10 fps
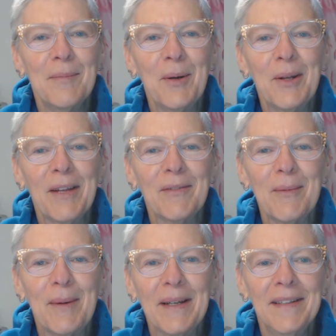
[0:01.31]
Good morning,
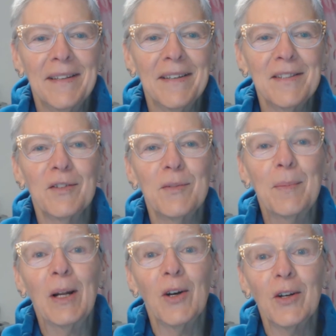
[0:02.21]
everyone. So it's
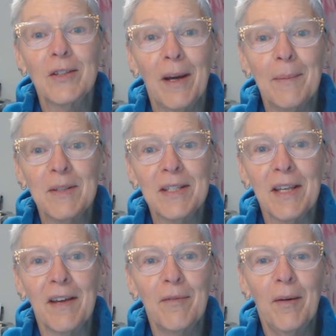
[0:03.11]
been a long time
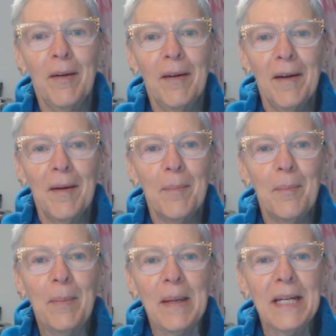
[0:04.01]
since I've
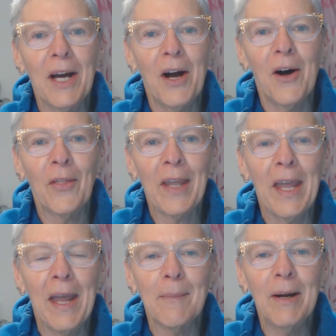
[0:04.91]
been on the
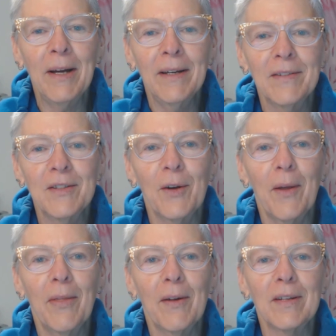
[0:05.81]
camera,
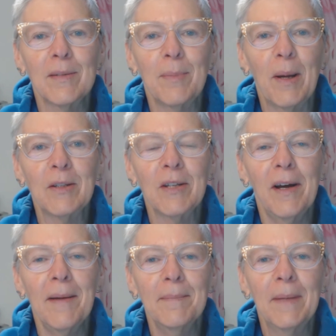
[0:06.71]
so I thought it's about
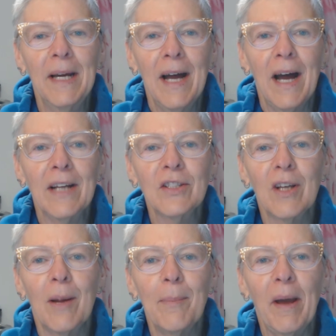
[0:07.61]
time. I
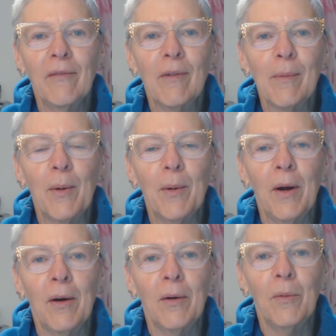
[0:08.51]
just got back from
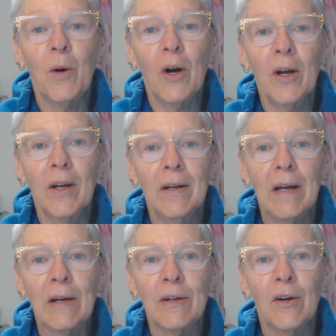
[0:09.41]
a, a walk
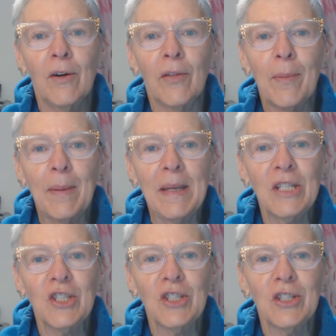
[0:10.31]
out on the
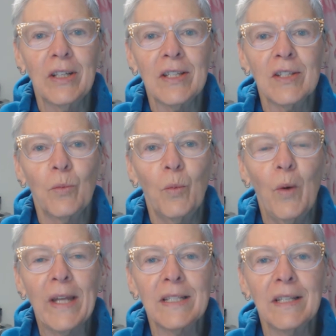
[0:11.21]
beach. It's
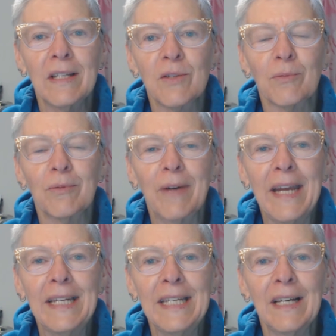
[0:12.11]
wet, it's
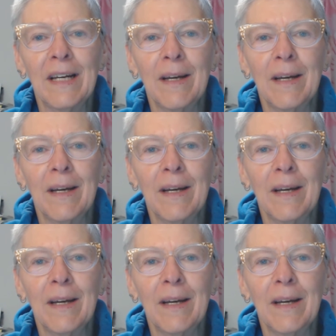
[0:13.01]
rainy.